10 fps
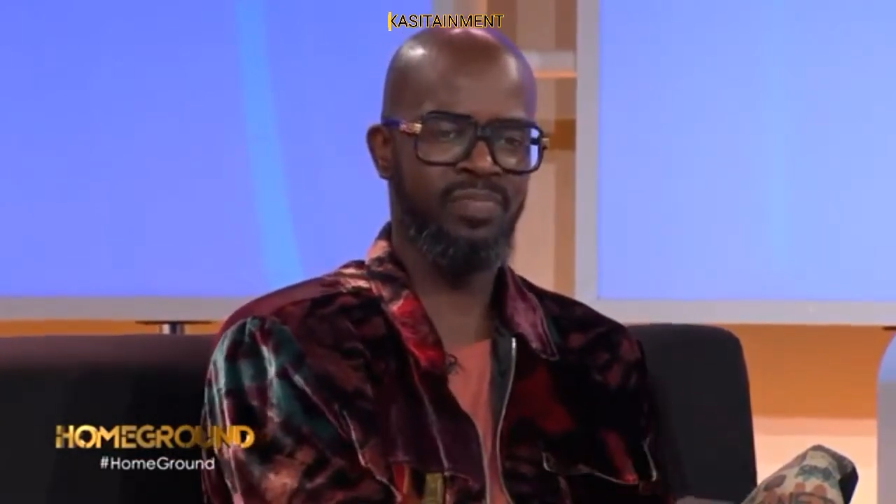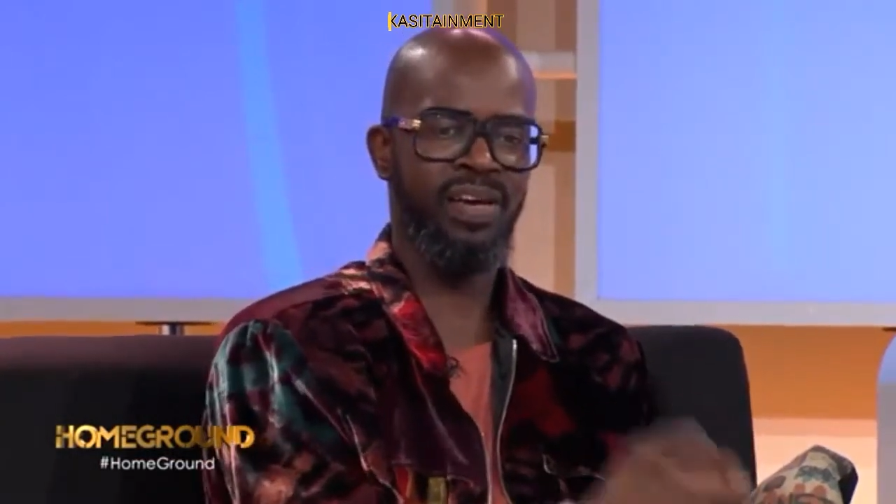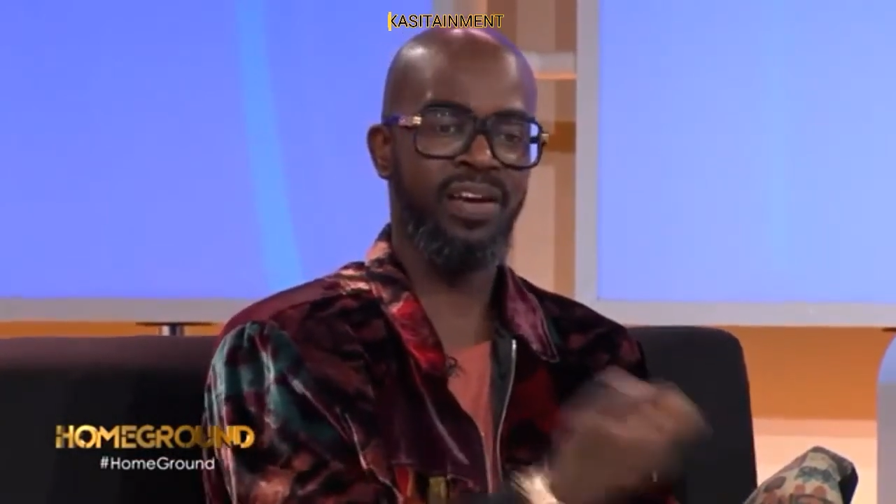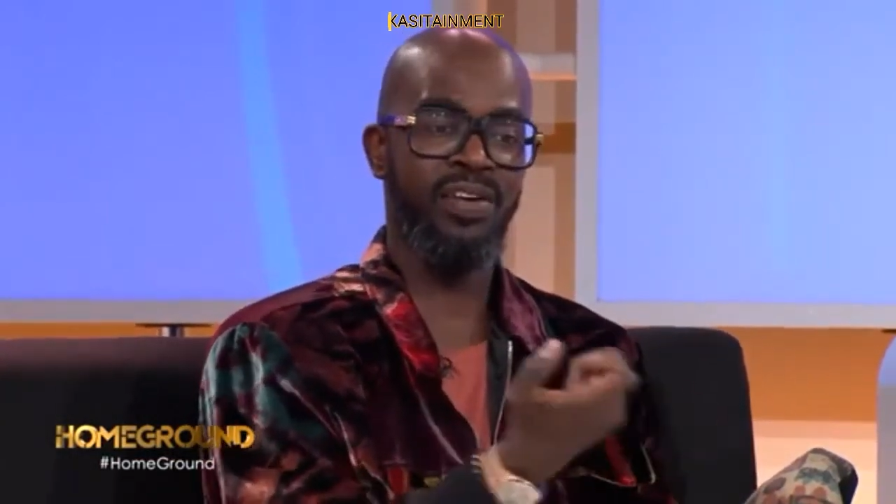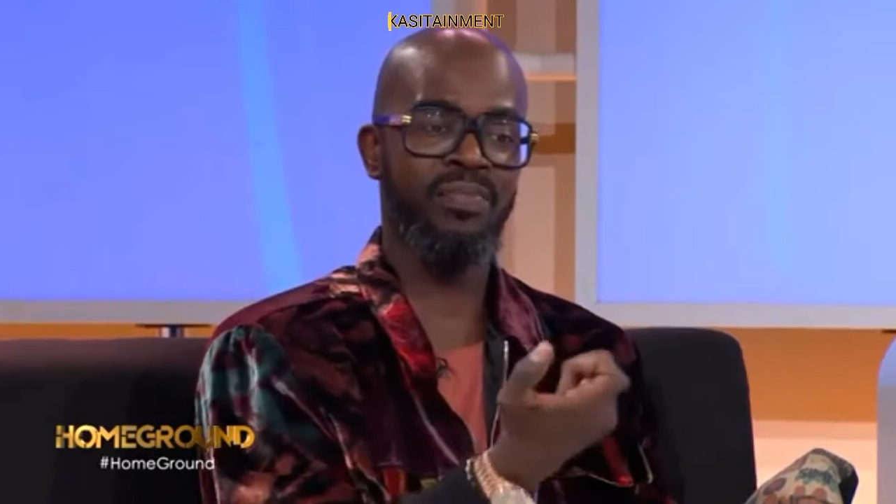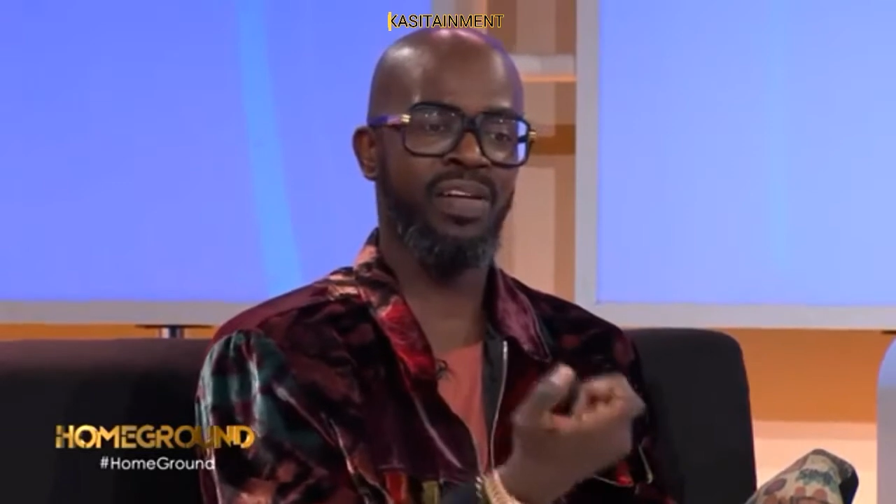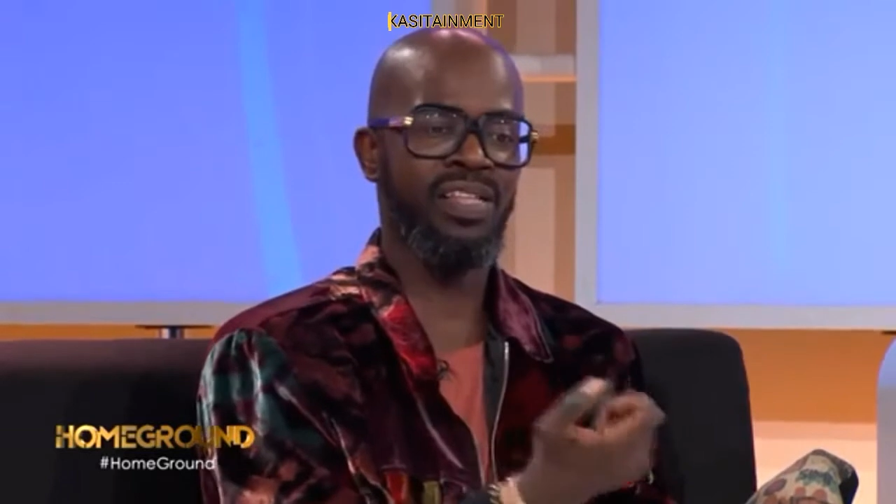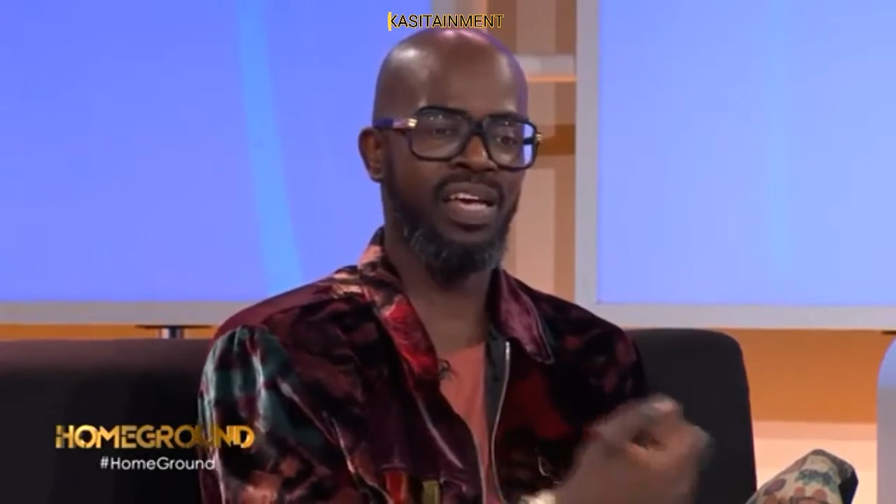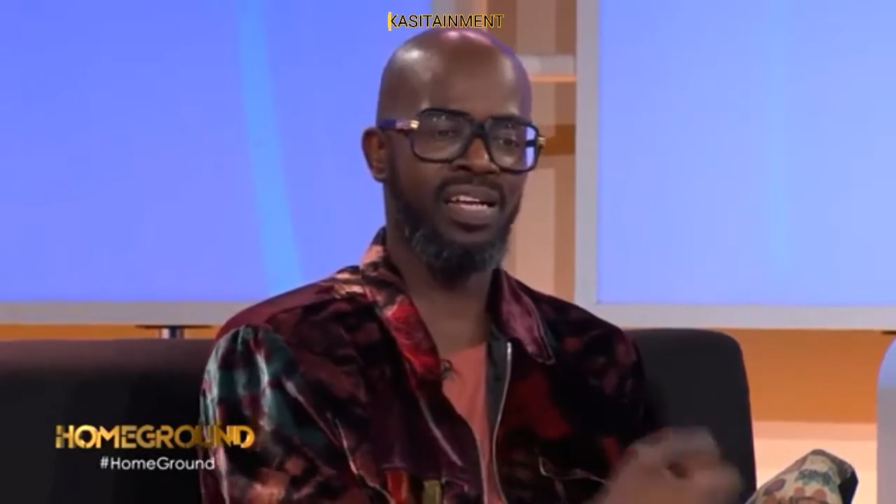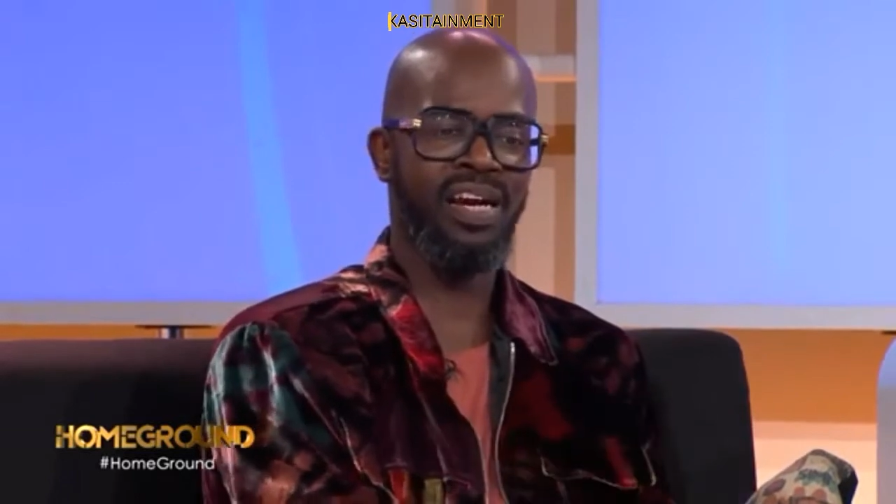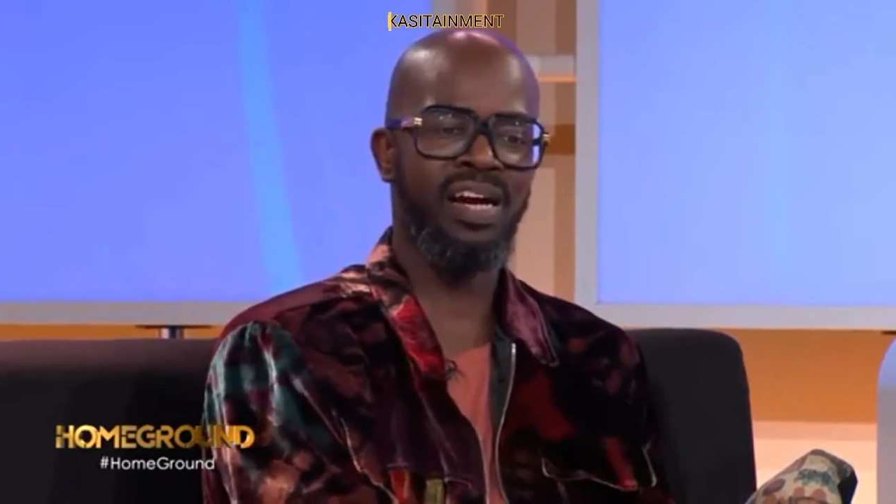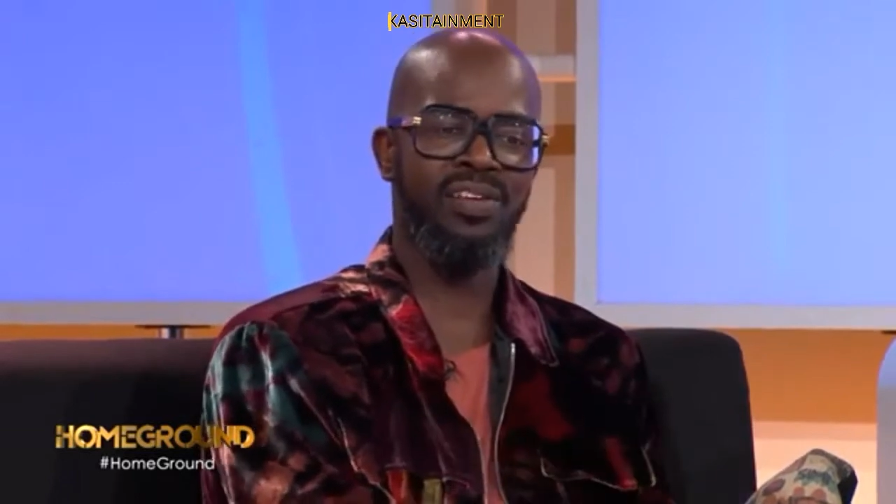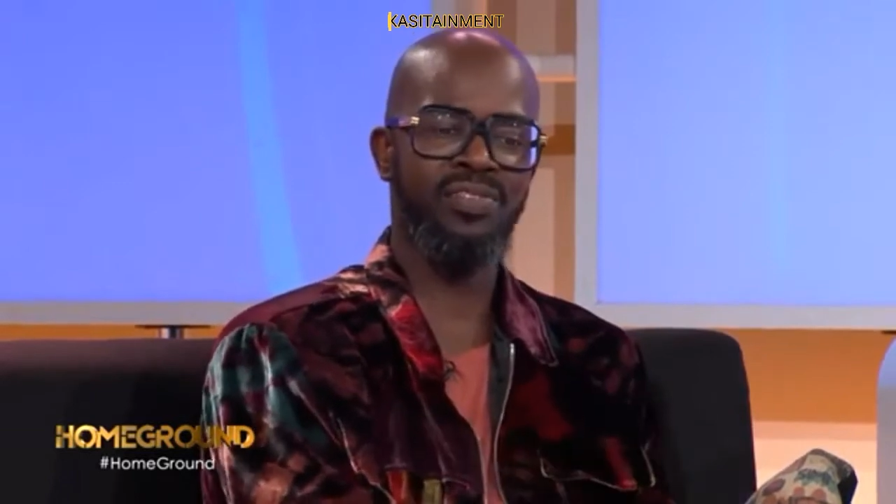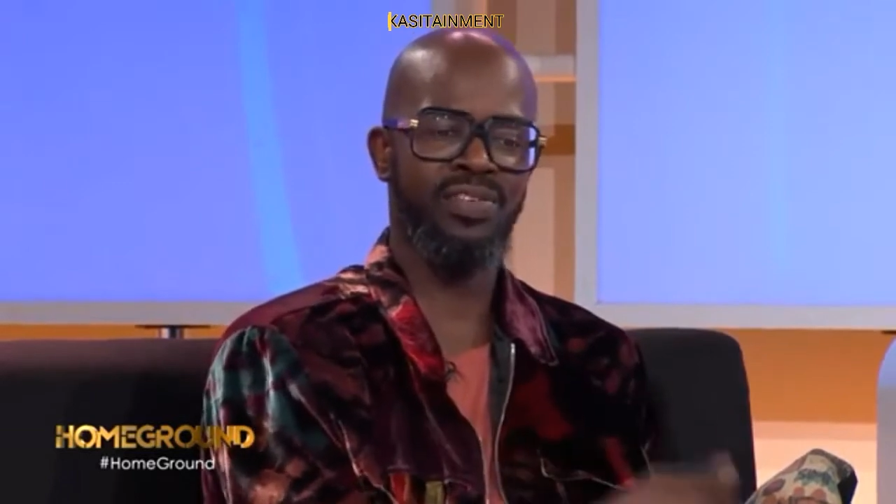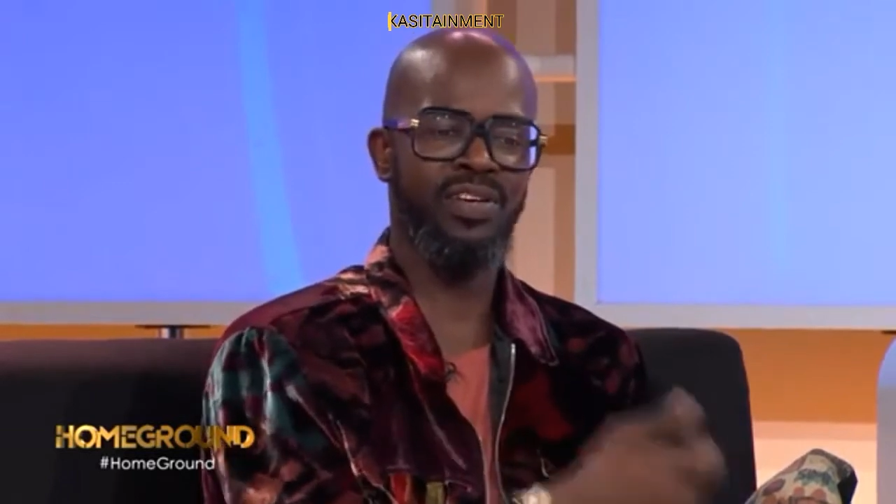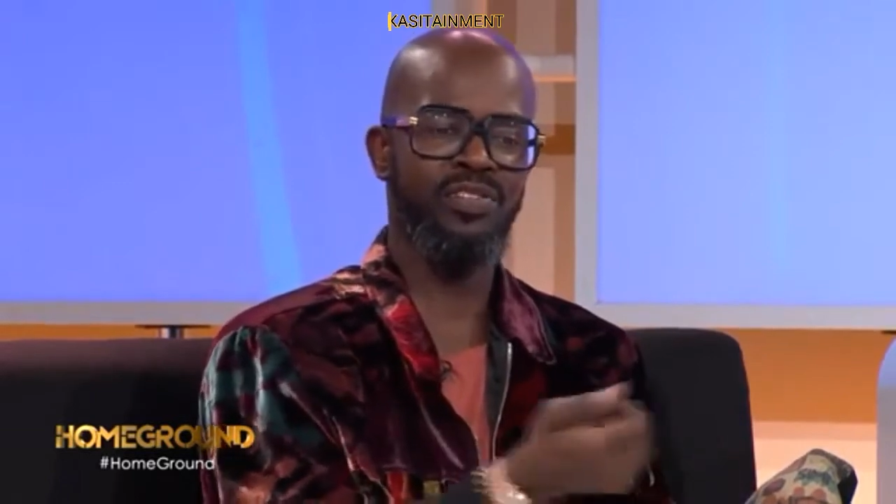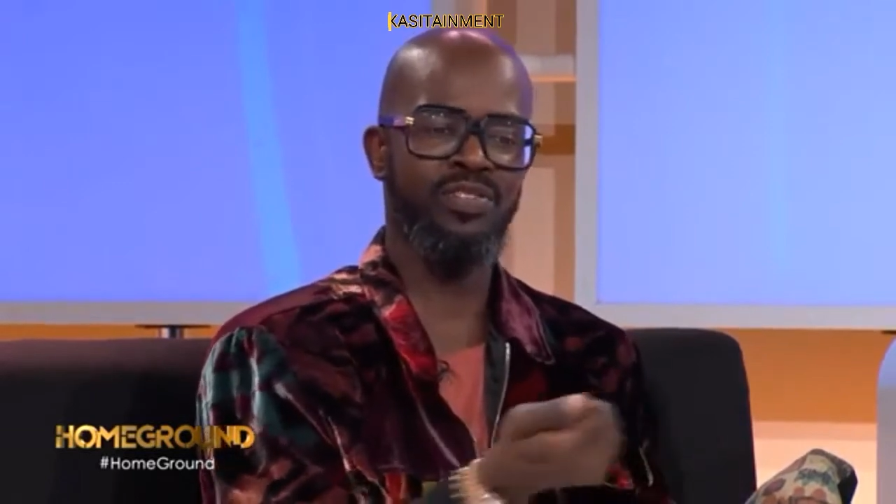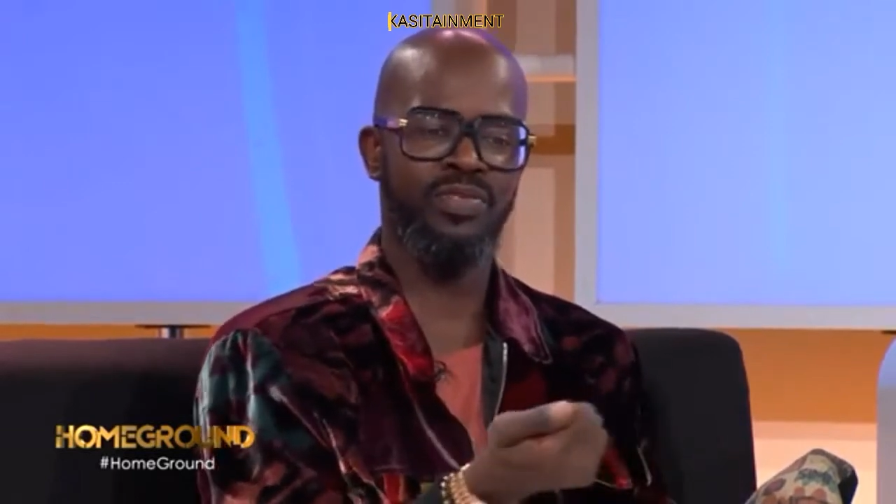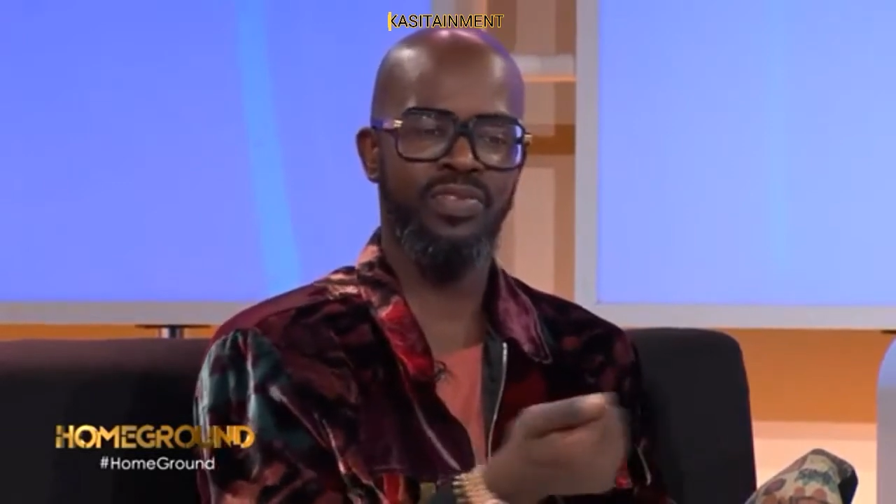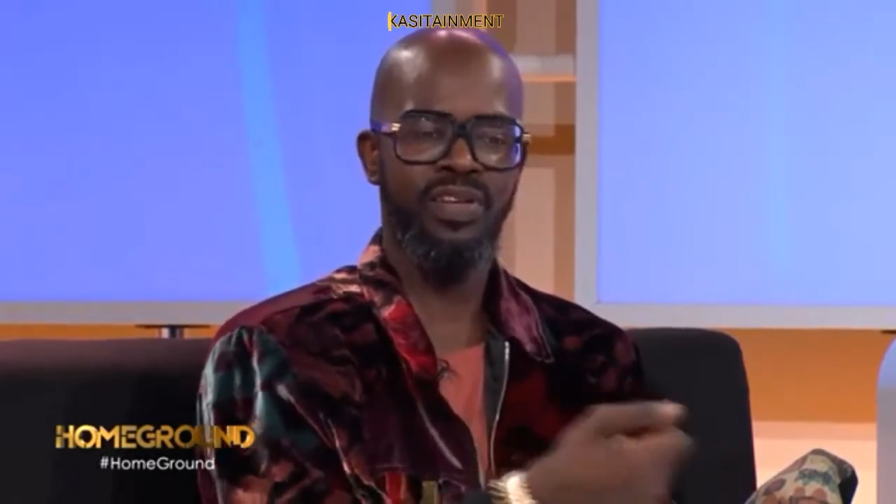My grandmother had cows, so I used
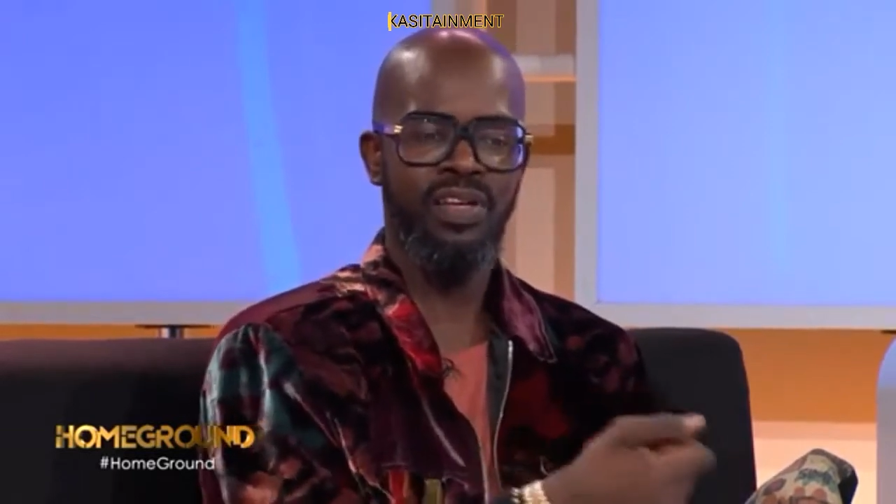to